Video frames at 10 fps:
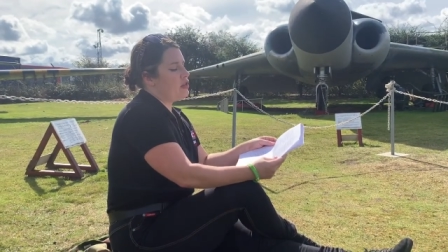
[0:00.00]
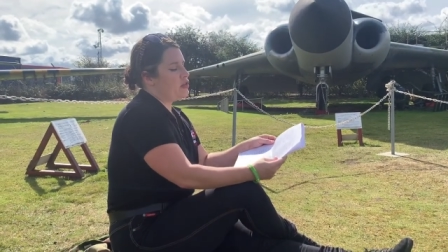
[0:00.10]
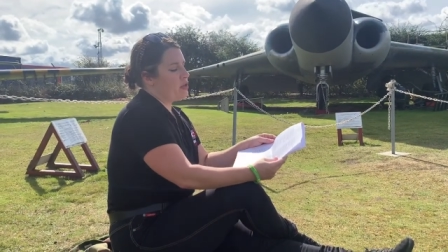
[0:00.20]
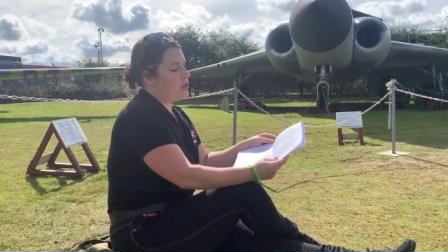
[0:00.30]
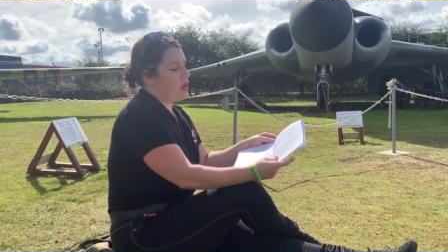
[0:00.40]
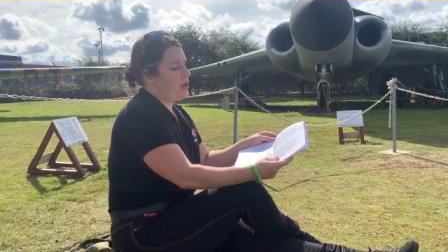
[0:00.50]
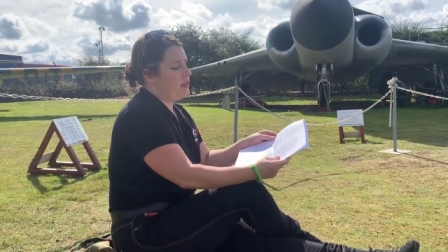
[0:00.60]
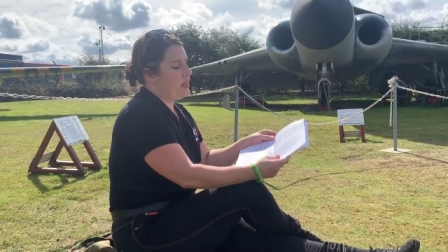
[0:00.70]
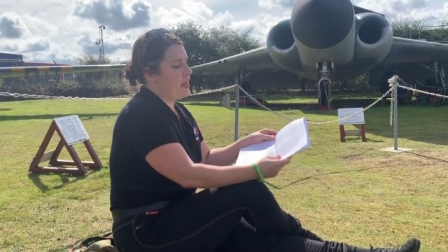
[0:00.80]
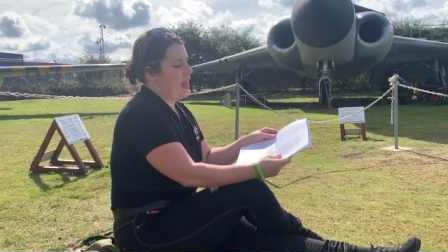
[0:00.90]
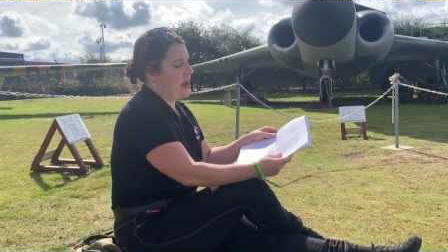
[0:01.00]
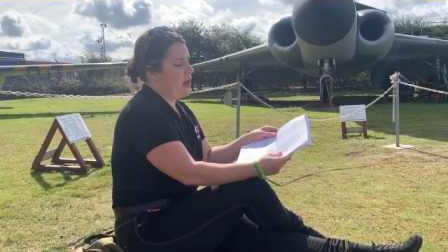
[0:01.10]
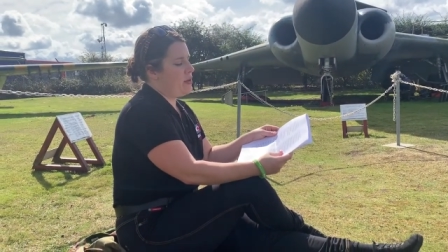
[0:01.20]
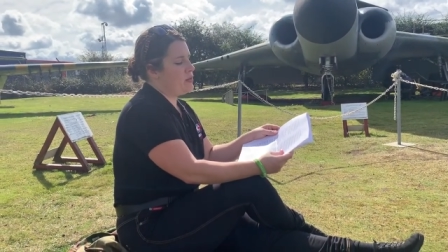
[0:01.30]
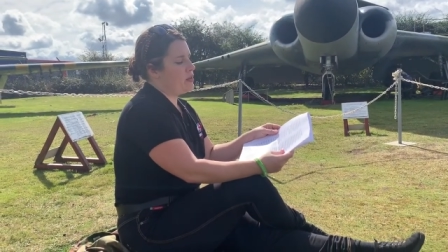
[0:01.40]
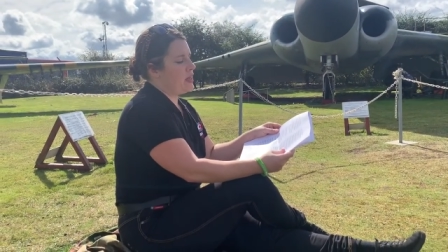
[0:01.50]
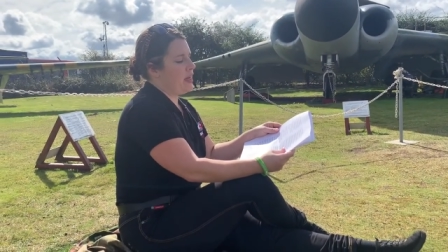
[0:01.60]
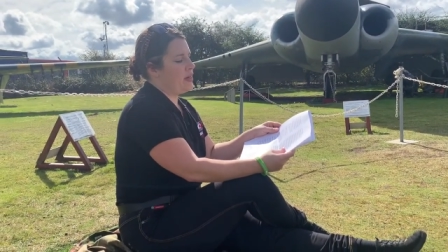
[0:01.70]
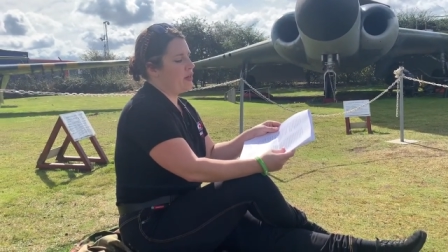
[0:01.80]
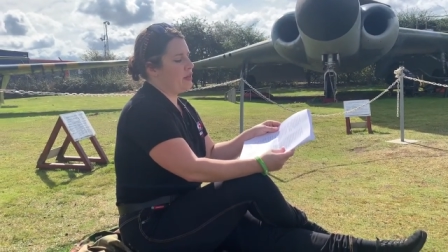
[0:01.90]
John only held
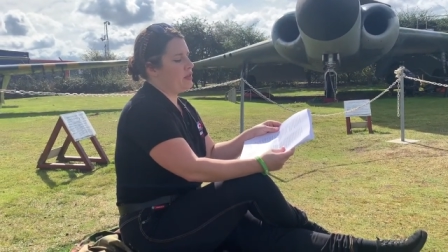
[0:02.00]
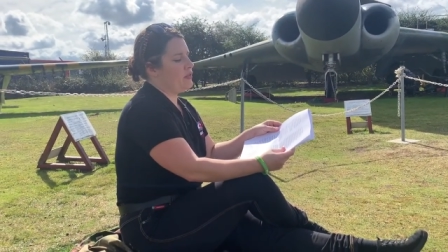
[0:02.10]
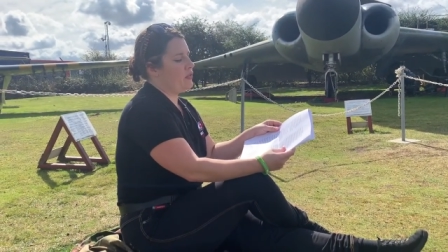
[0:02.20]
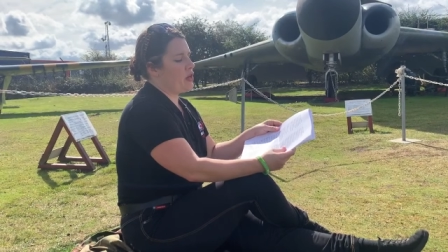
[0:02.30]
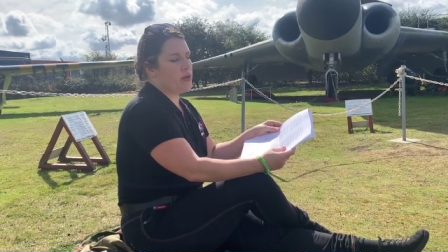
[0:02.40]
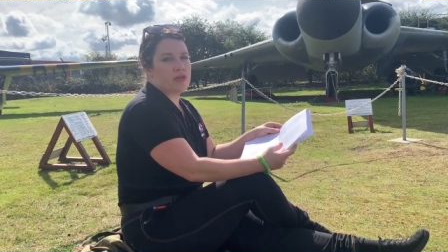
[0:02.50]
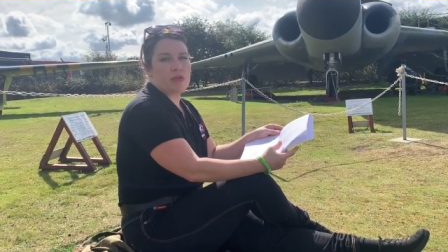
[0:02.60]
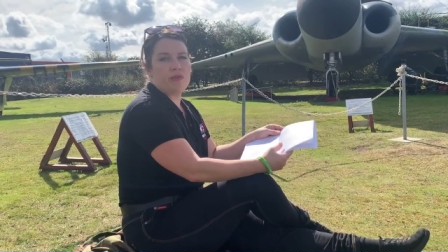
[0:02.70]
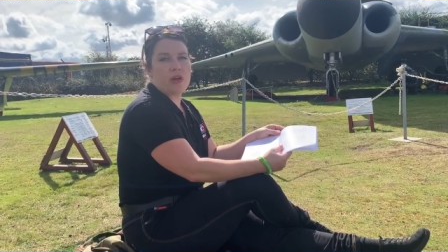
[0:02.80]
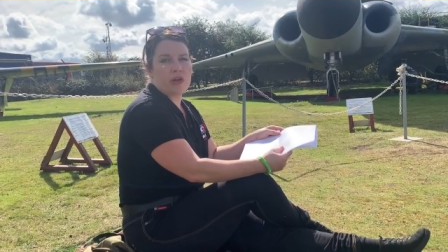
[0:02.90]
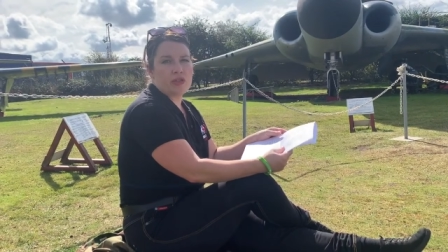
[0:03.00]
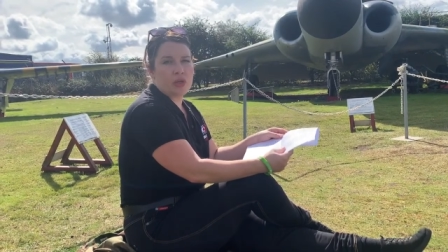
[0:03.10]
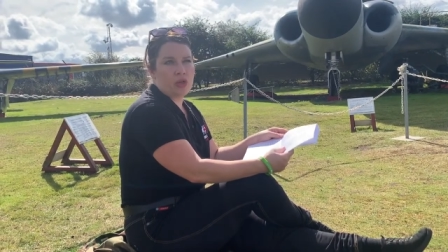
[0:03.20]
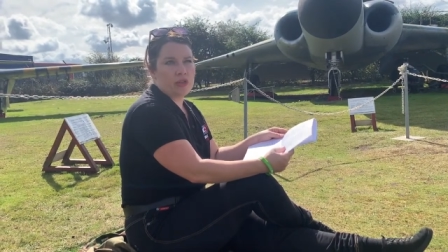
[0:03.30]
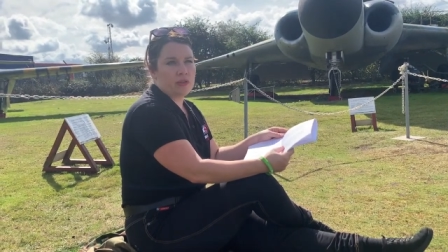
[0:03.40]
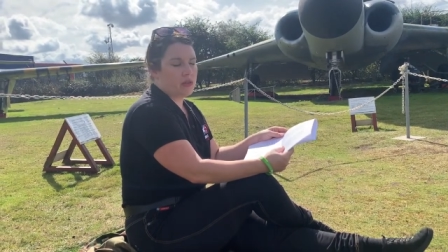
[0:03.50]
England for those who followed on.